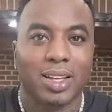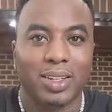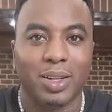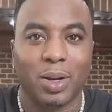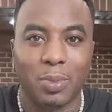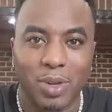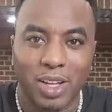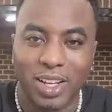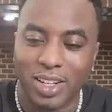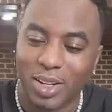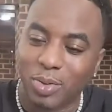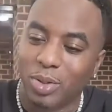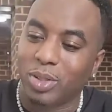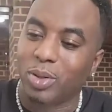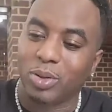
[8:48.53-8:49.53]
you know, I mean,
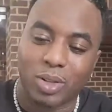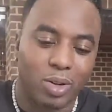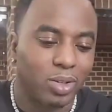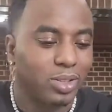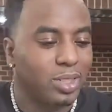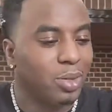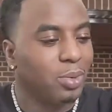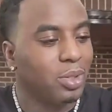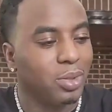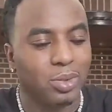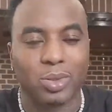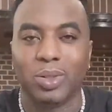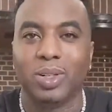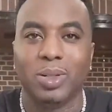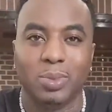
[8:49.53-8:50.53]
they want no Lawrence, they want no
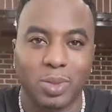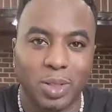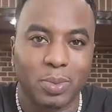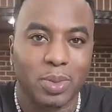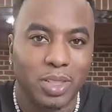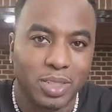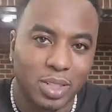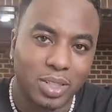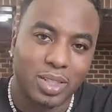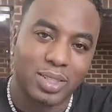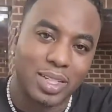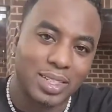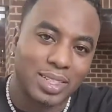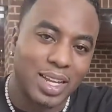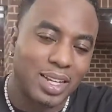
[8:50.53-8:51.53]
Trub. You know what I mean? So
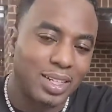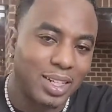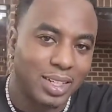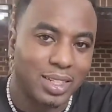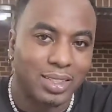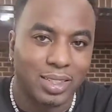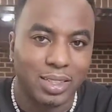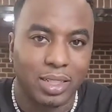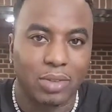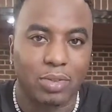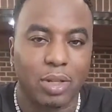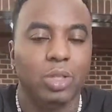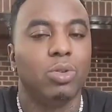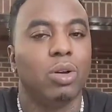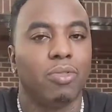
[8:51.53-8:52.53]
it's, it's kind of like it's a
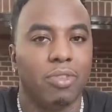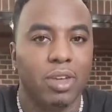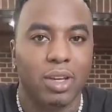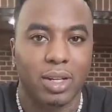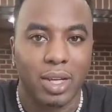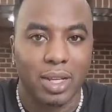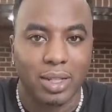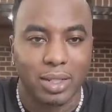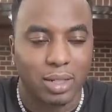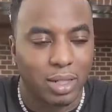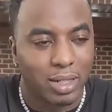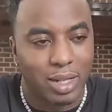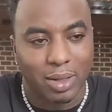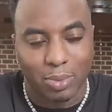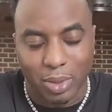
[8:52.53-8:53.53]
different, and you can feel that, you know,
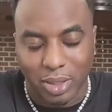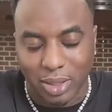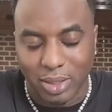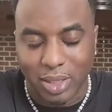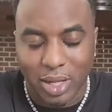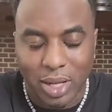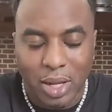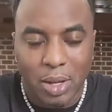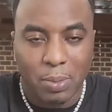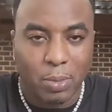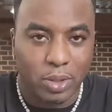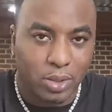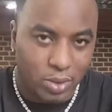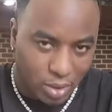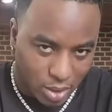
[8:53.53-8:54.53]
it ain't really
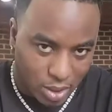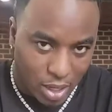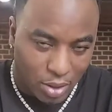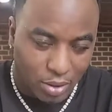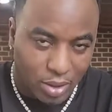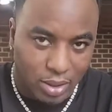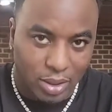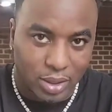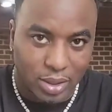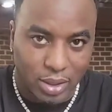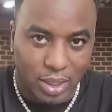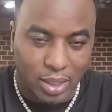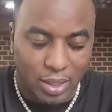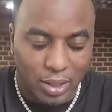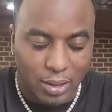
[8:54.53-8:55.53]
more so the talk or the,
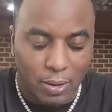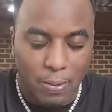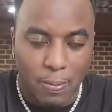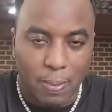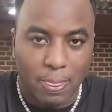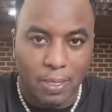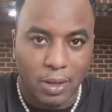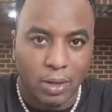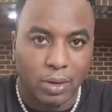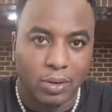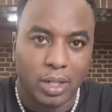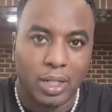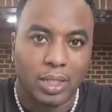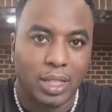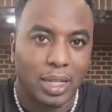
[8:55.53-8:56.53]
uh, you
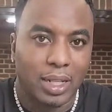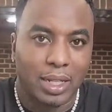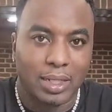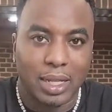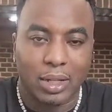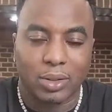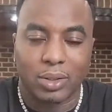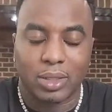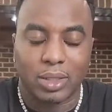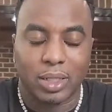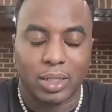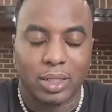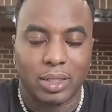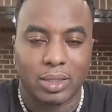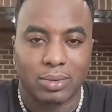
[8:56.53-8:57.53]
know, anything like that or
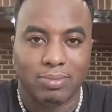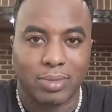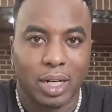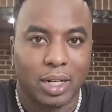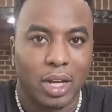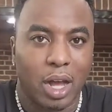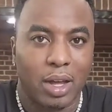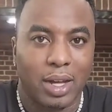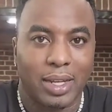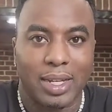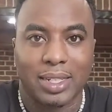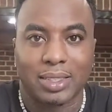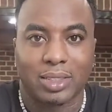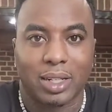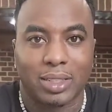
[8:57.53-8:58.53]
a, a, a,
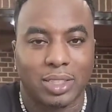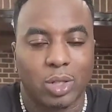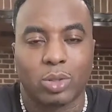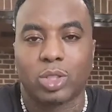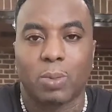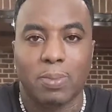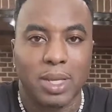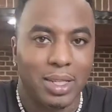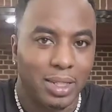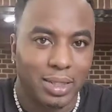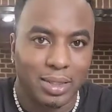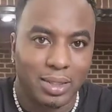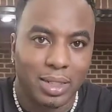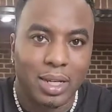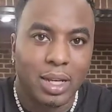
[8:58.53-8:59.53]
a social
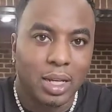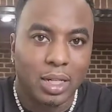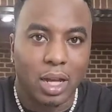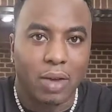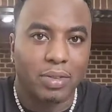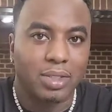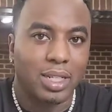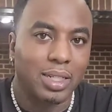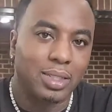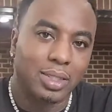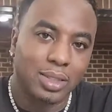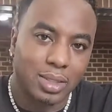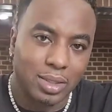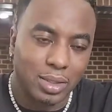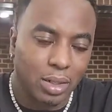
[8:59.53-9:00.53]
media
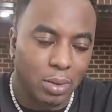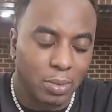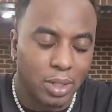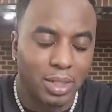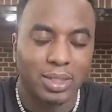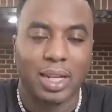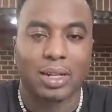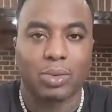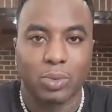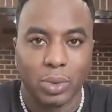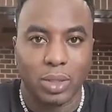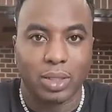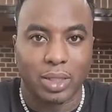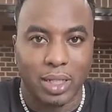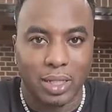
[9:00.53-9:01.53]
conversation. You know what I mean? It's like a
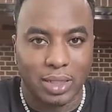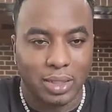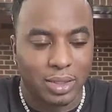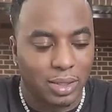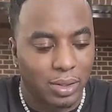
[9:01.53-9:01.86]
real thing.